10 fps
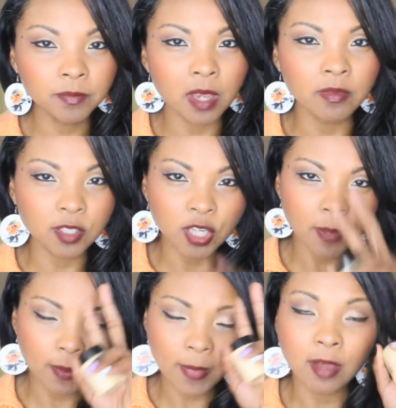of the
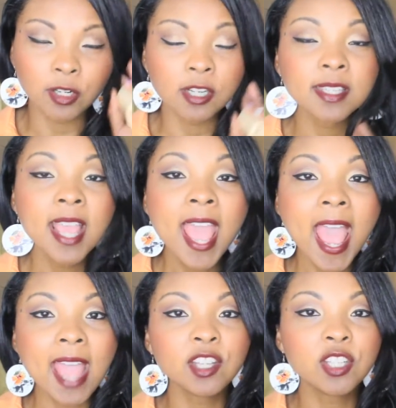shaping powders
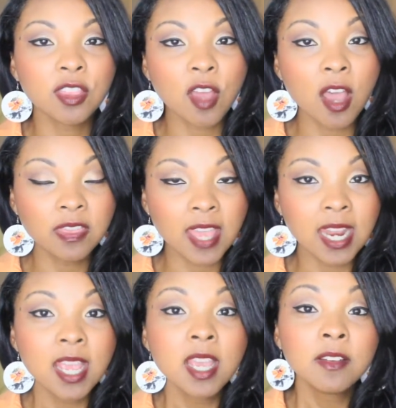and she thought
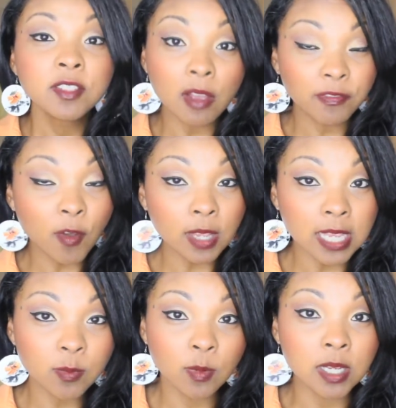that Soft
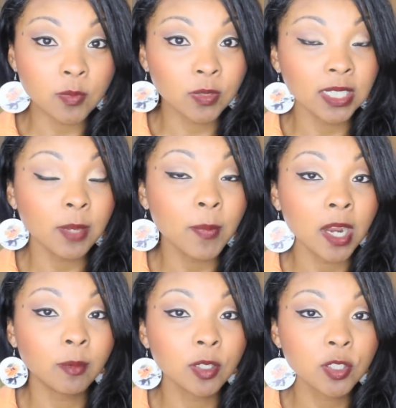Focus was really
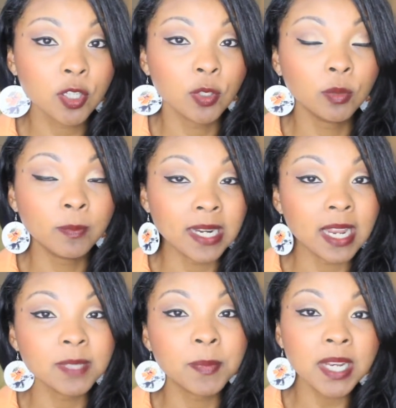comparable to Ben
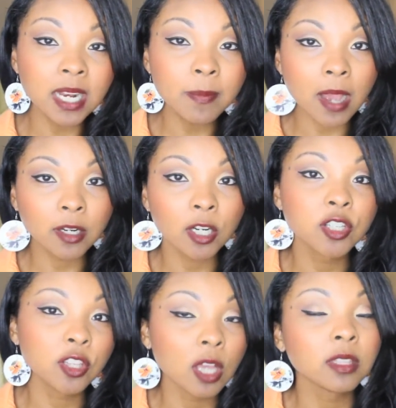Nye's Banana Powder, or
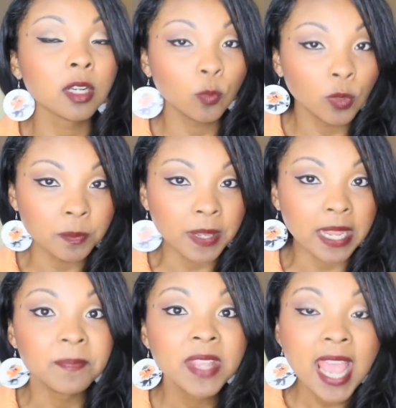she thought that it would
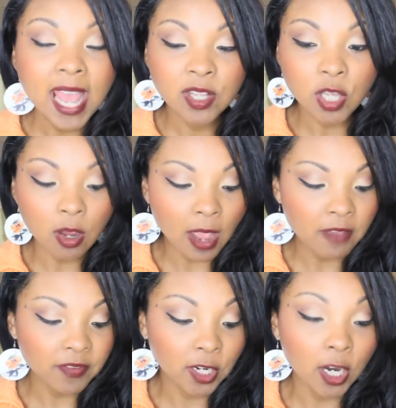be. And so
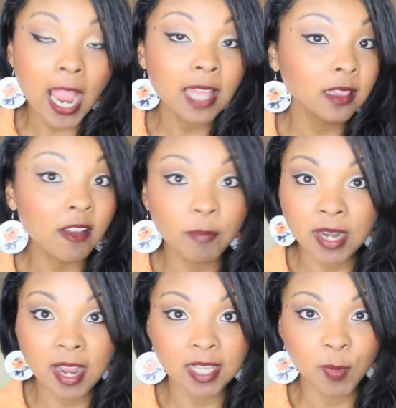I figure I love
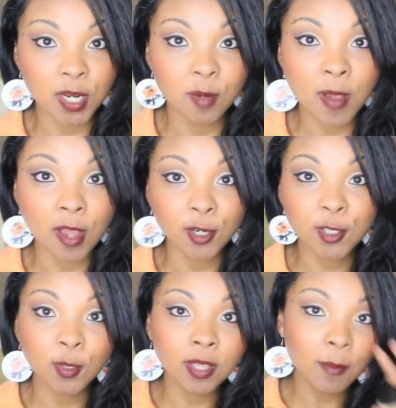Ben Nye's Banana Powder,
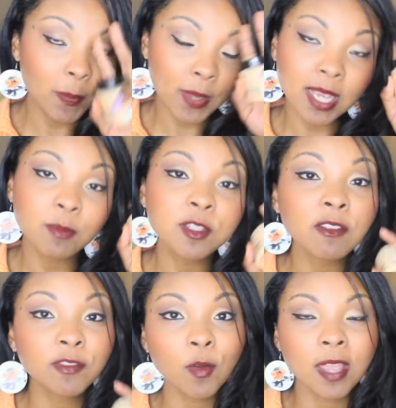so let me pick up
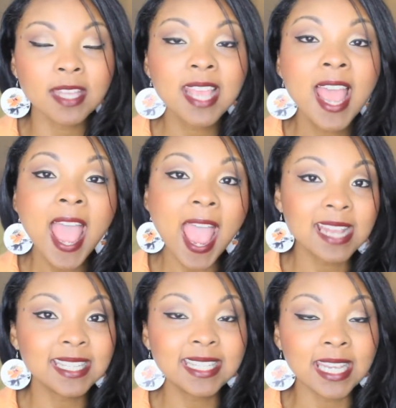Soft Focus
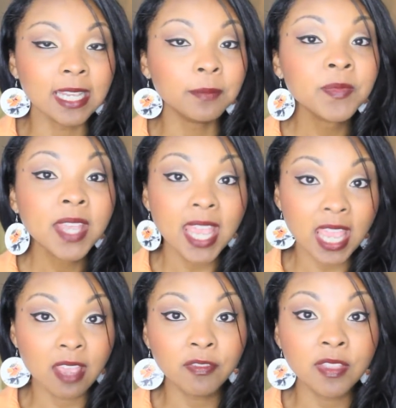and see
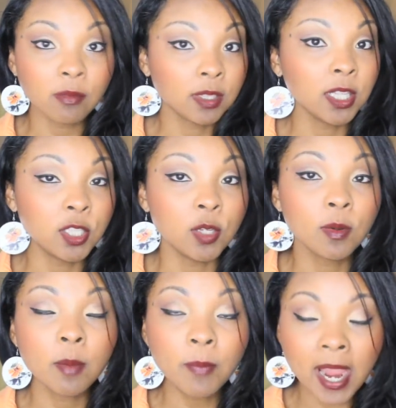if they really do
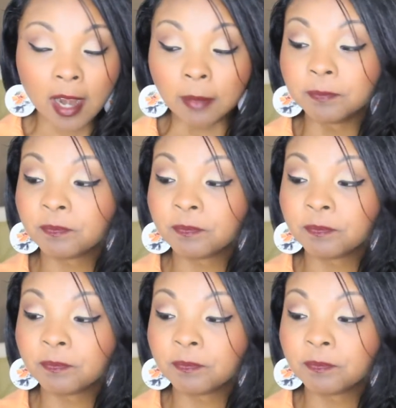compare.